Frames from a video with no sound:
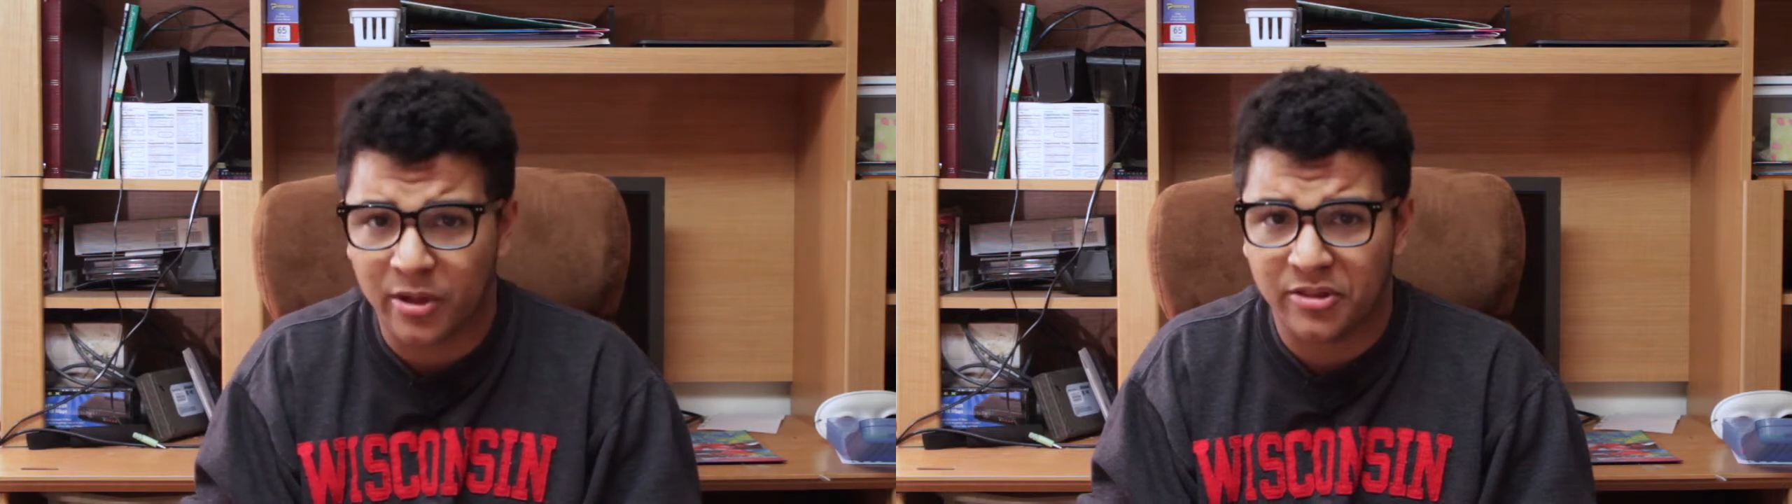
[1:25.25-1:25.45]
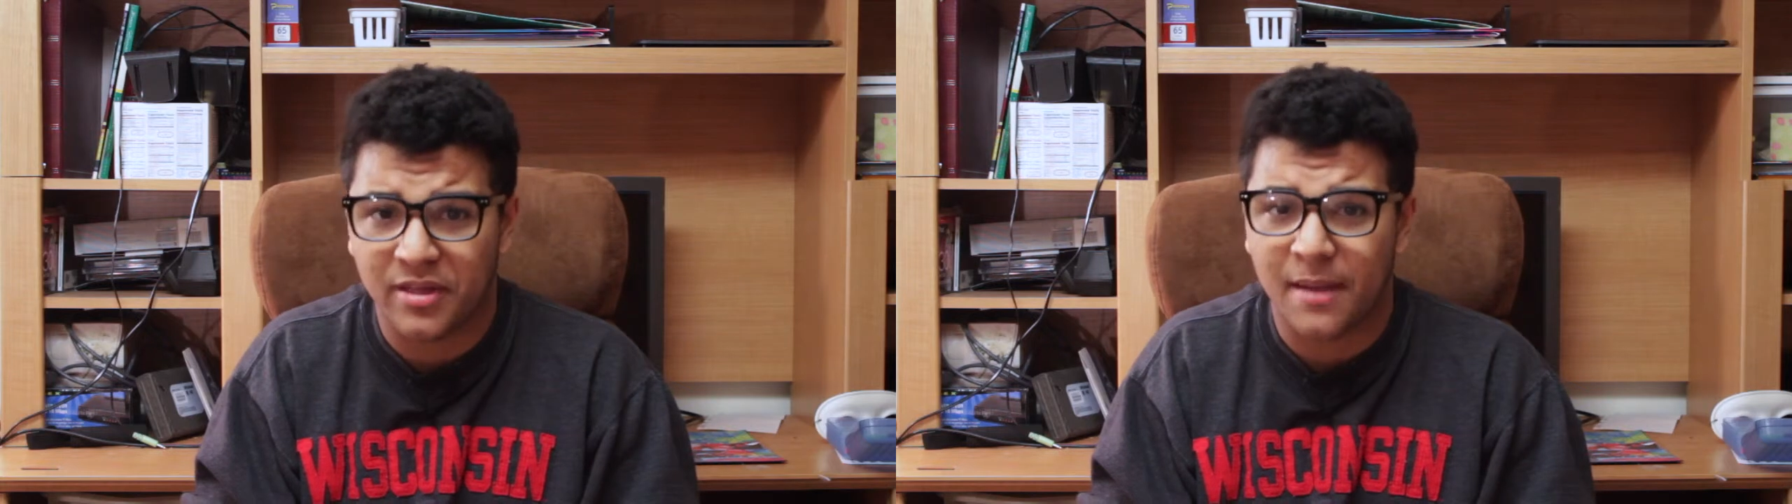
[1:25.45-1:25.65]

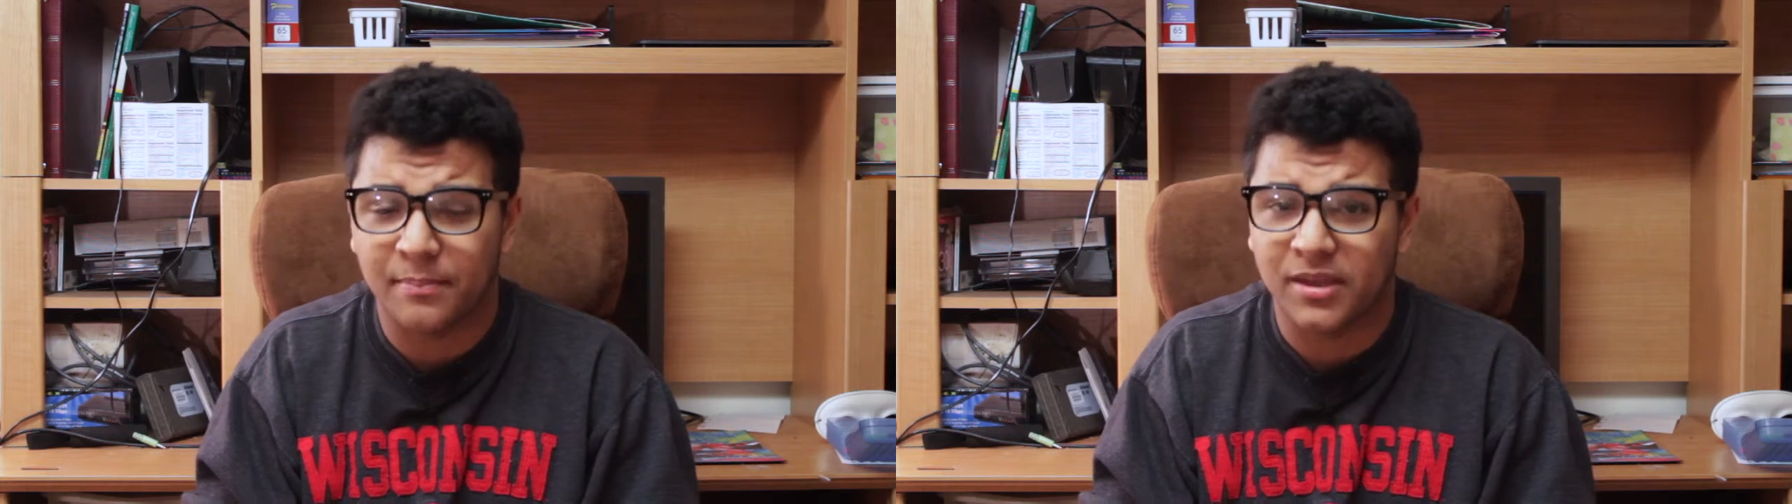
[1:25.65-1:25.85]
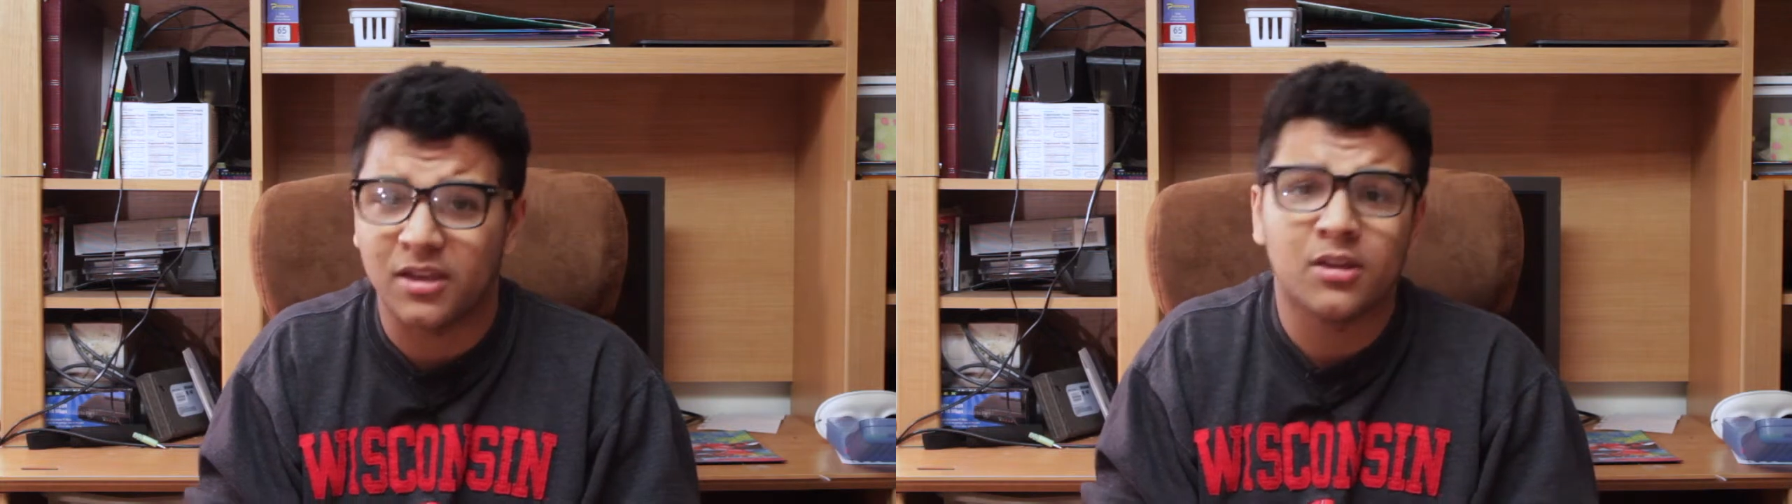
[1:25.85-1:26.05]
whether
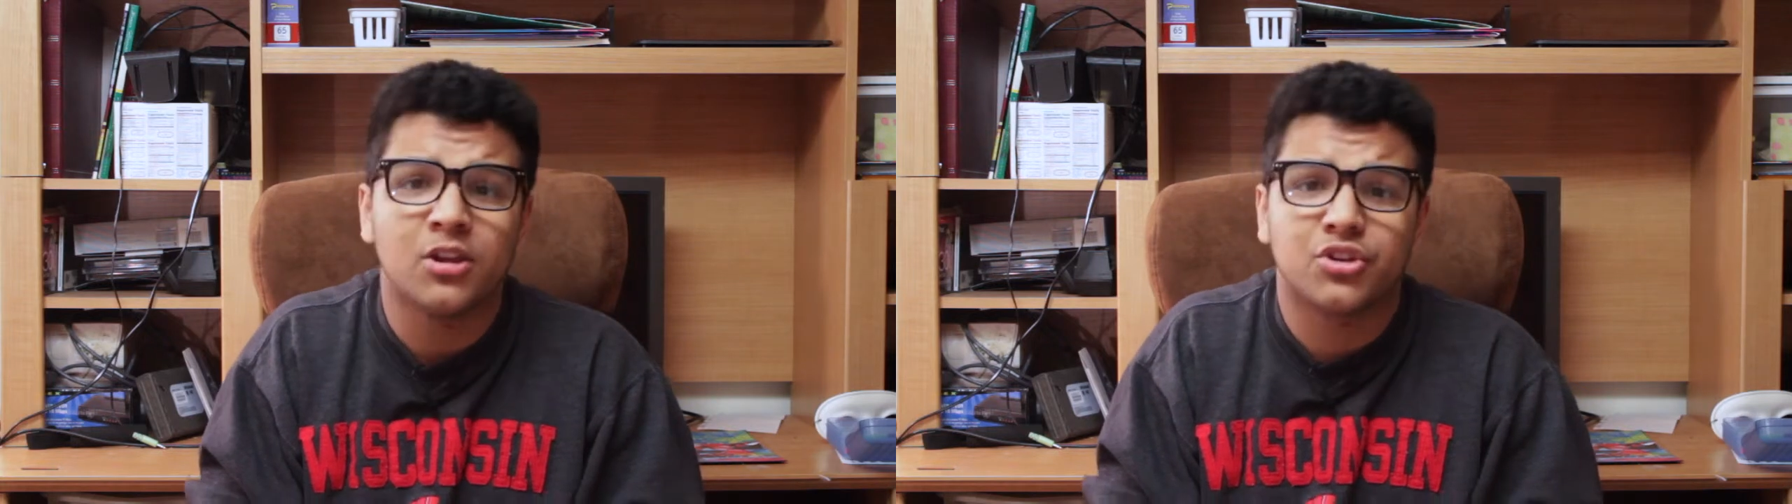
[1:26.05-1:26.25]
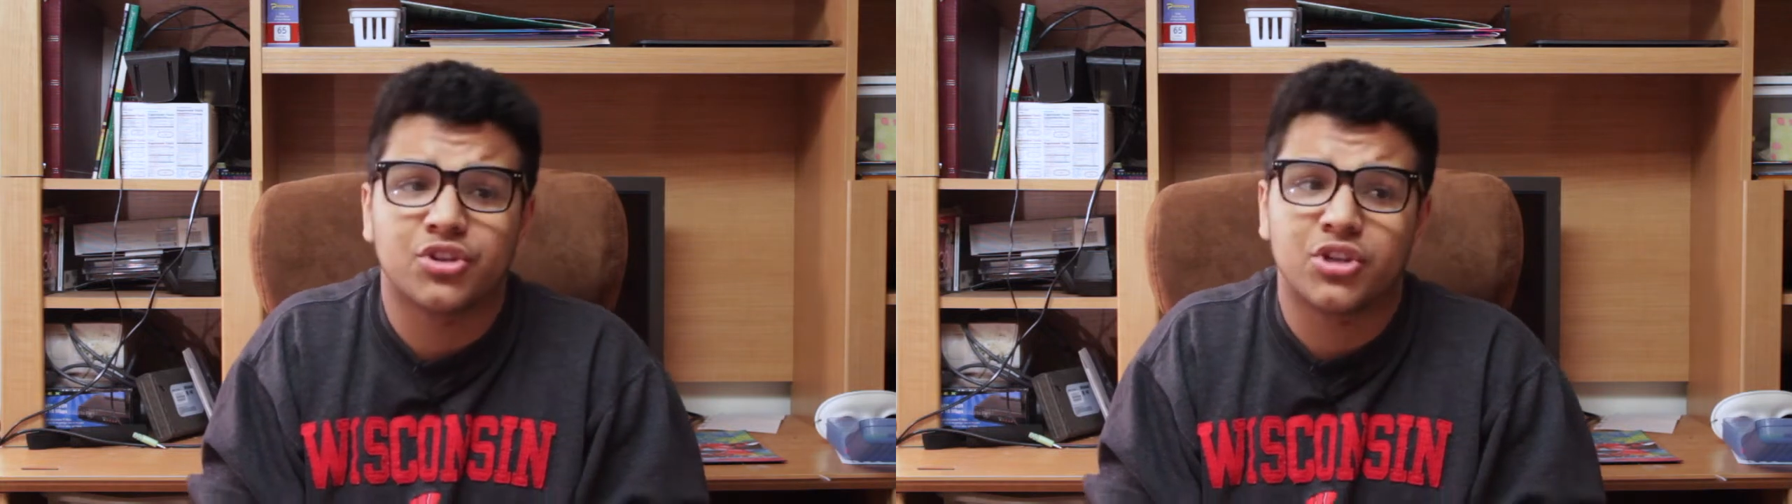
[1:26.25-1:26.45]
that be
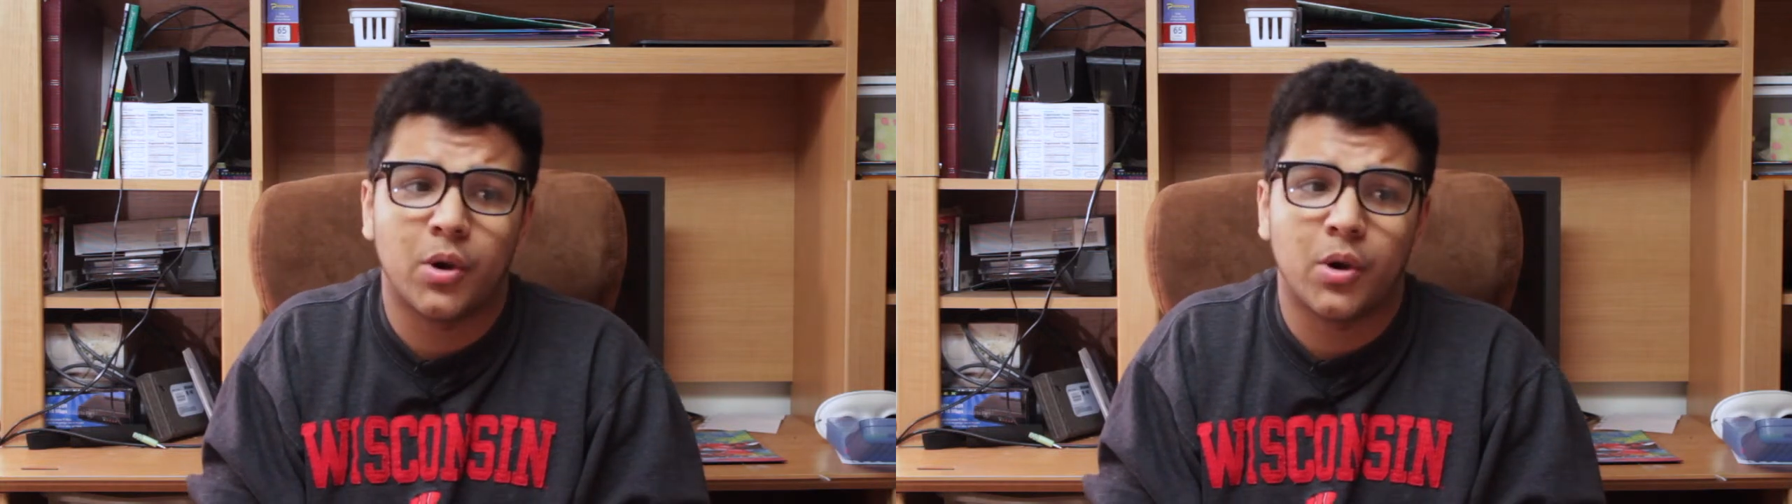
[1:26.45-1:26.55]
just